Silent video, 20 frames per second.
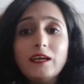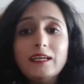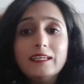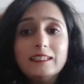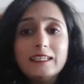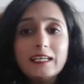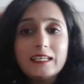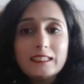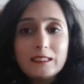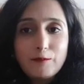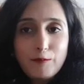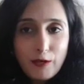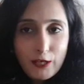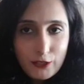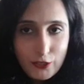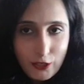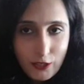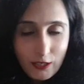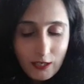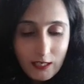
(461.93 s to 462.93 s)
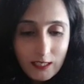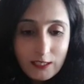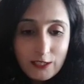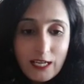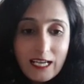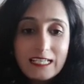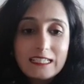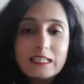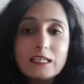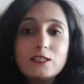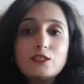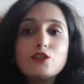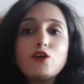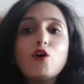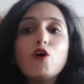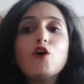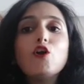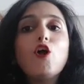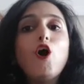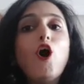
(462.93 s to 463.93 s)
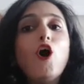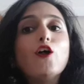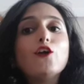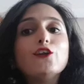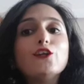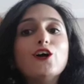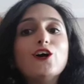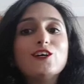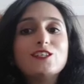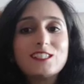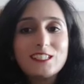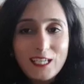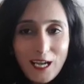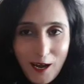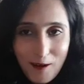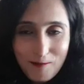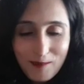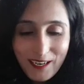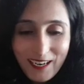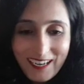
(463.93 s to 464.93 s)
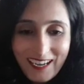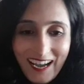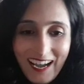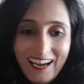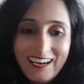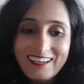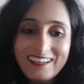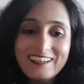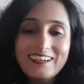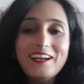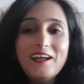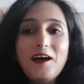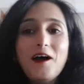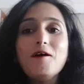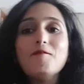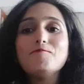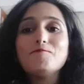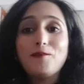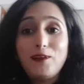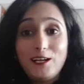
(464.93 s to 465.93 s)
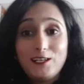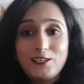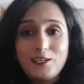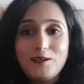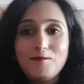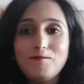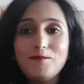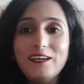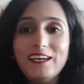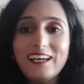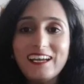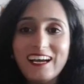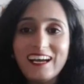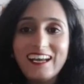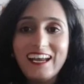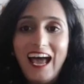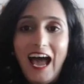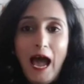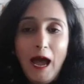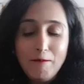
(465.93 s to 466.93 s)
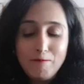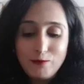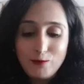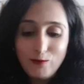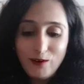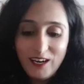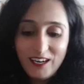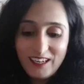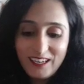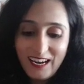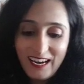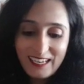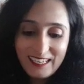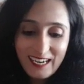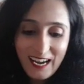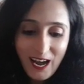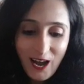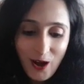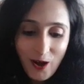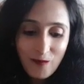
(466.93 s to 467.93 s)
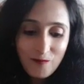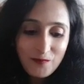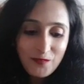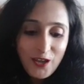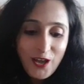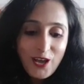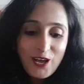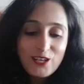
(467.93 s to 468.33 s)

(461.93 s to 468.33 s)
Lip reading: it takes a toll on your stomach, and pressure being an apt word right now.